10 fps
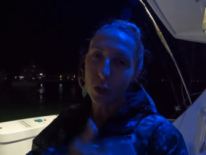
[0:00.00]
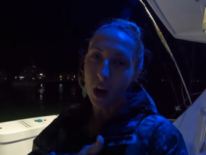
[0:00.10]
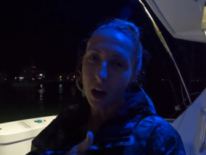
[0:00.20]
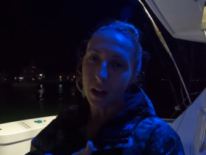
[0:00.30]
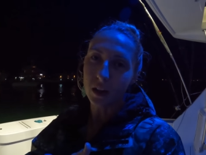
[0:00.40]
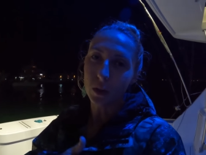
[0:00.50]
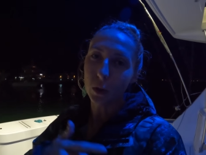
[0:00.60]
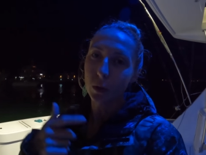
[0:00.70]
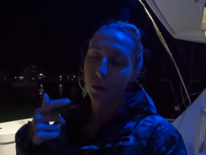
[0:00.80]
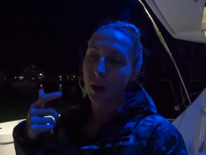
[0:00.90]
John,
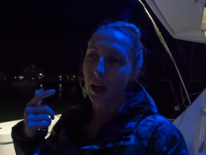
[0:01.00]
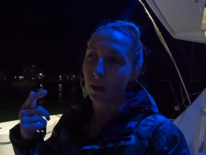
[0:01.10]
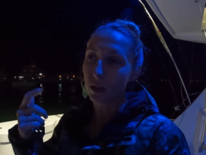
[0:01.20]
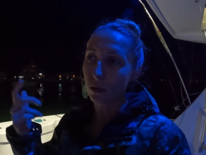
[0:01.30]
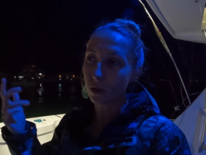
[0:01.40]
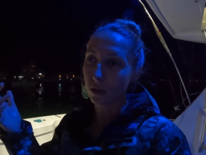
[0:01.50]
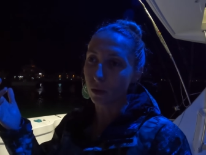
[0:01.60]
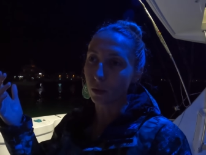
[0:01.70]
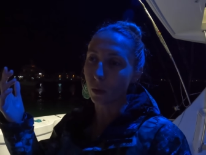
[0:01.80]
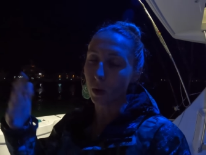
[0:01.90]
who I used
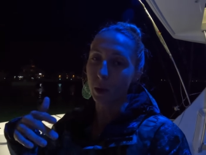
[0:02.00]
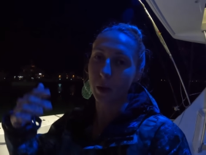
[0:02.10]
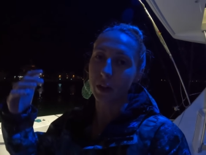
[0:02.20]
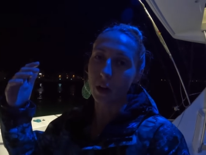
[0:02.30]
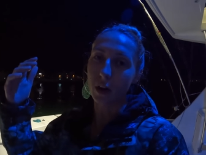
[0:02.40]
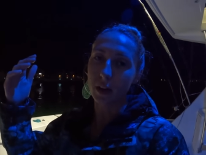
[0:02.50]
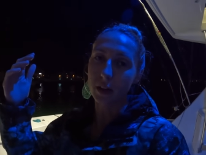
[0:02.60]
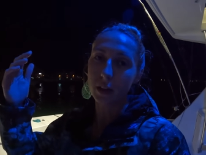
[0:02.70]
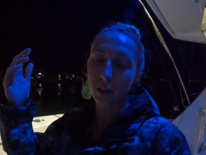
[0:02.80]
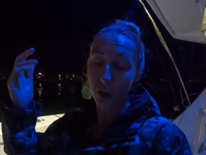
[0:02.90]
to work with
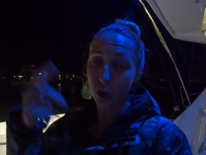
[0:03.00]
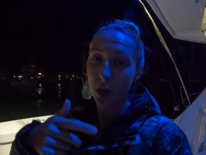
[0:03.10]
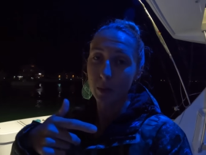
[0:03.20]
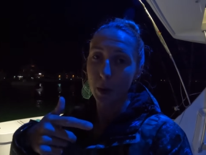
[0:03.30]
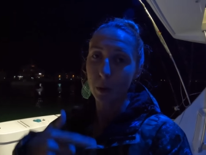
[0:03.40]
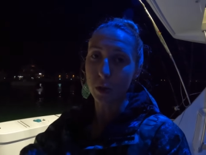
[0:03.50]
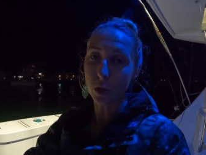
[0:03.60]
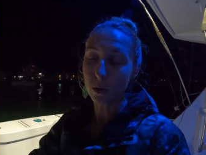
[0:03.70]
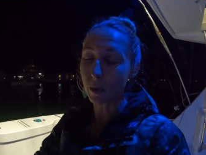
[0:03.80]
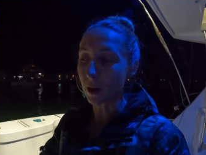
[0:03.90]
on the shark boat in
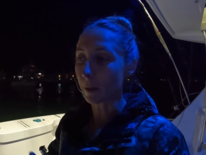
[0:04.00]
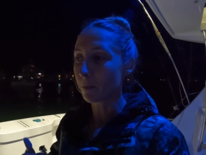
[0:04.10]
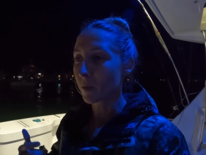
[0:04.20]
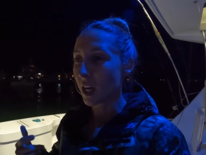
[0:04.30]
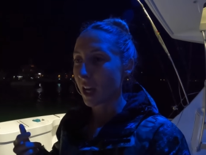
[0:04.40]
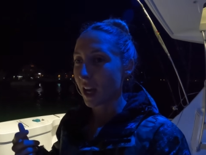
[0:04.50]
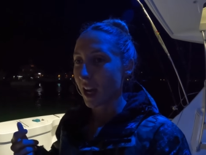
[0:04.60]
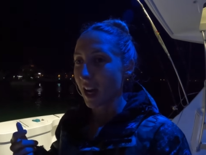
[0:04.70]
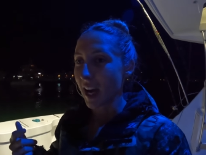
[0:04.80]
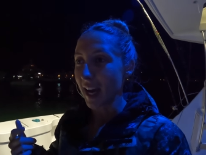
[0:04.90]
Jupiter.
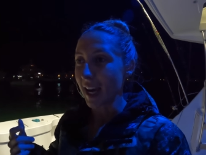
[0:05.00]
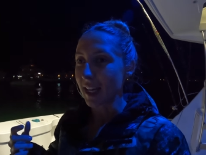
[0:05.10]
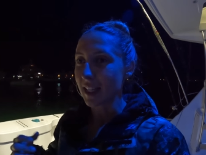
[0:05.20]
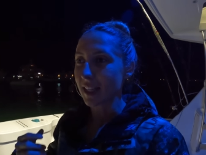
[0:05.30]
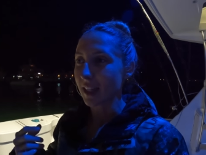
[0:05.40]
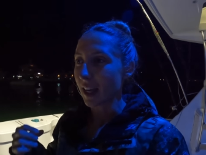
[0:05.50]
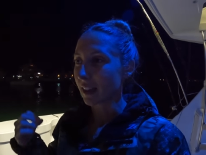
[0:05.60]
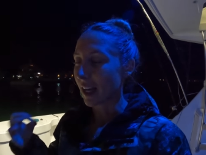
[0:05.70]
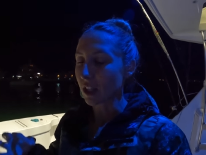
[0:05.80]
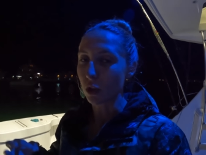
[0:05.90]
And he's
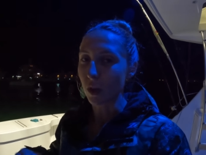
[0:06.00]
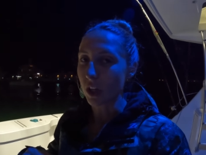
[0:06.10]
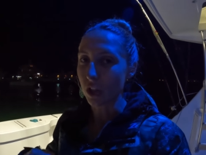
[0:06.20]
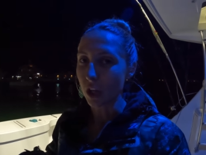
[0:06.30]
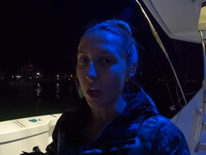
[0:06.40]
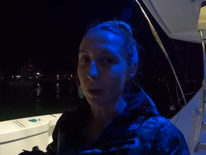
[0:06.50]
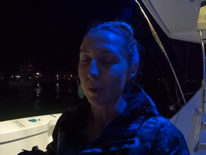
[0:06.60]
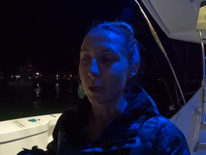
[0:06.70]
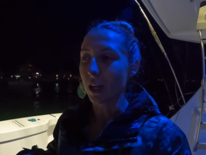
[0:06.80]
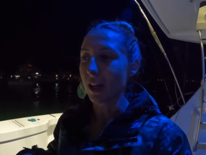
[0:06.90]
like, that's a thresher, one hundred
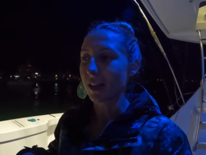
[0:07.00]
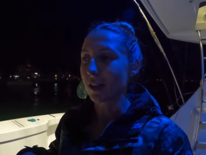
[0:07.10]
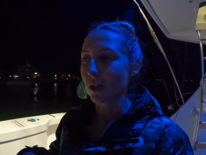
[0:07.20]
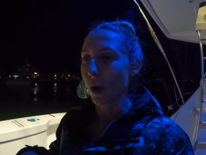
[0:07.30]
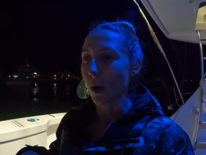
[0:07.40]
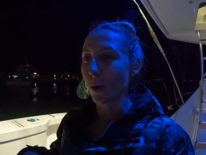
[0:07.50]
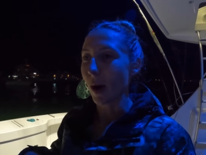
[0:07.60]
percent. So